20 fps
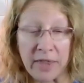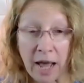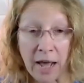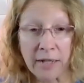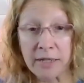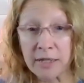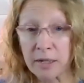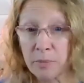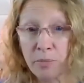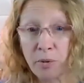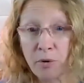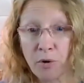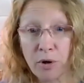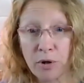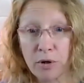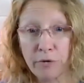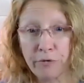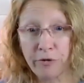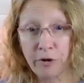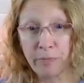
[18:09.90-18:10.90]
that's
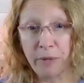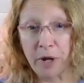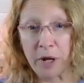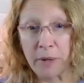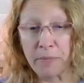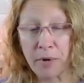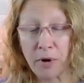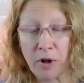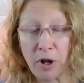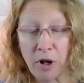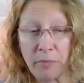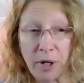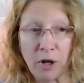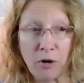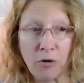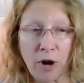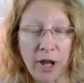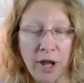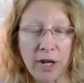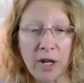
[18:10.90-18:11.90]
important for people. I
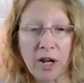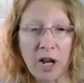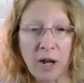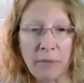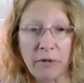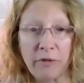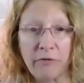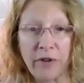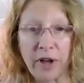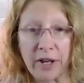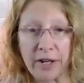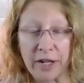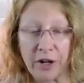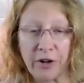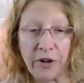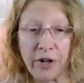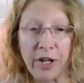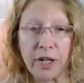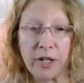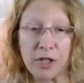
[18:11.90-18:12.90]
mean, granted, I'm a
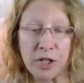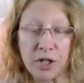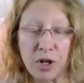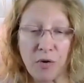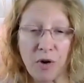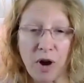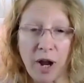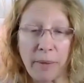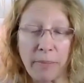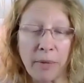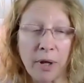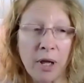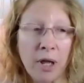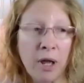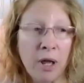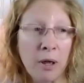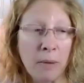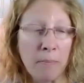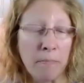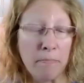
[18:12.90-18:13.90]
veterinarian, so I'm
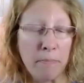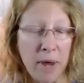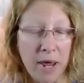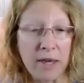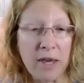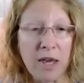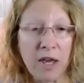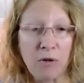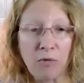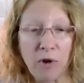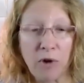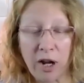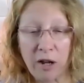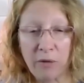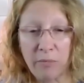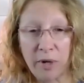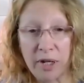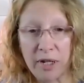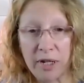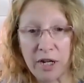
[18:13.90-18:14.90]
making
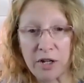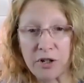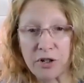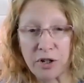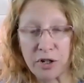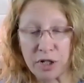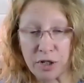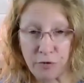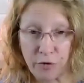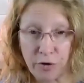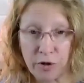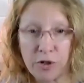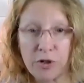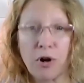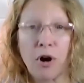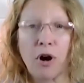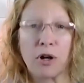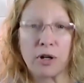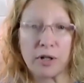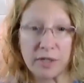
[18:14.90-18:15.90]
recommendations for
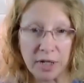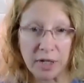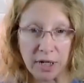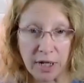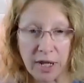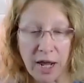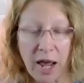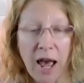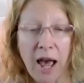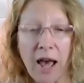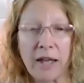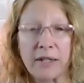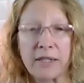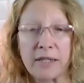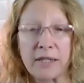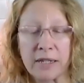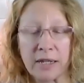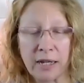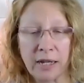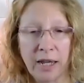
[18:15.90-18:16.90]
dogs and
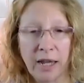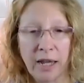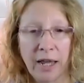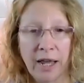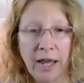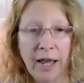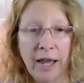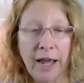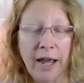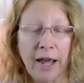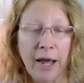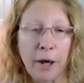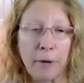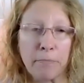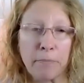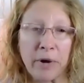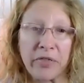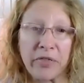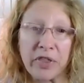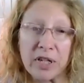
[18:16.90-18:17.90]
cats.
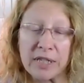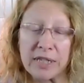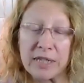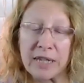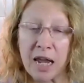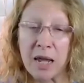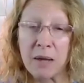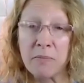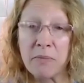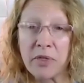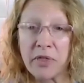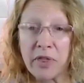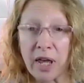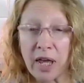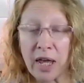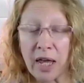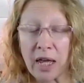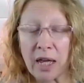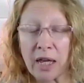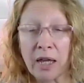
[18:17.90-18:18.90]
But the same
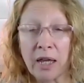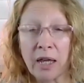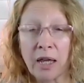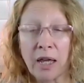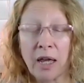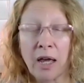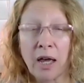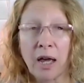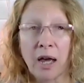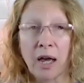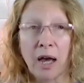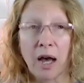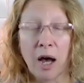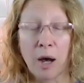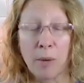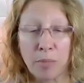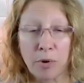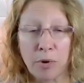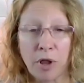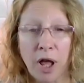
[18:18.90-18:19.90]
thing
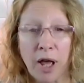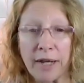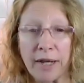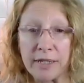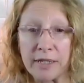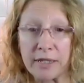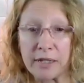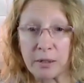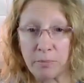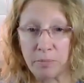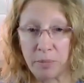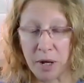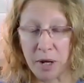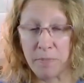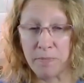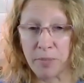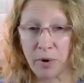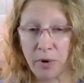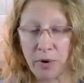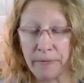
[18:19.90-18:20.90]
applies to
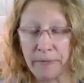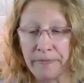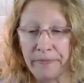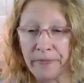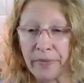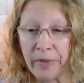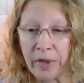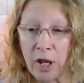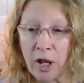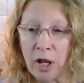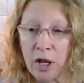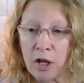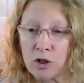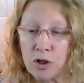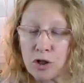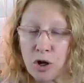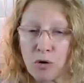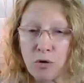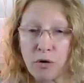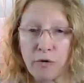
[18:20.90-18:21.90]
people.
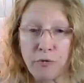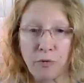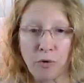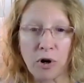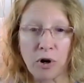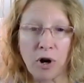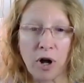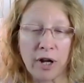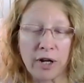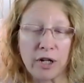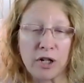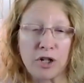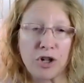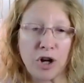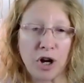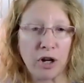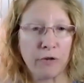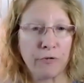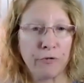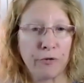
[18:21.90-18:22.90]
So if we're on a
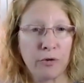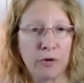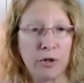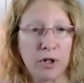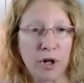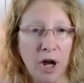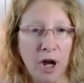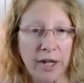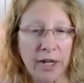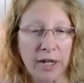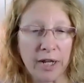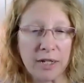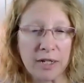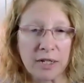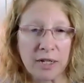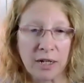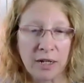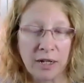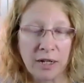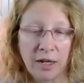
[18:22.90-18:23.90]
junk food
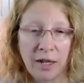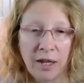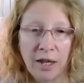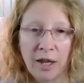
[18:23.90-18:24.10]
diet,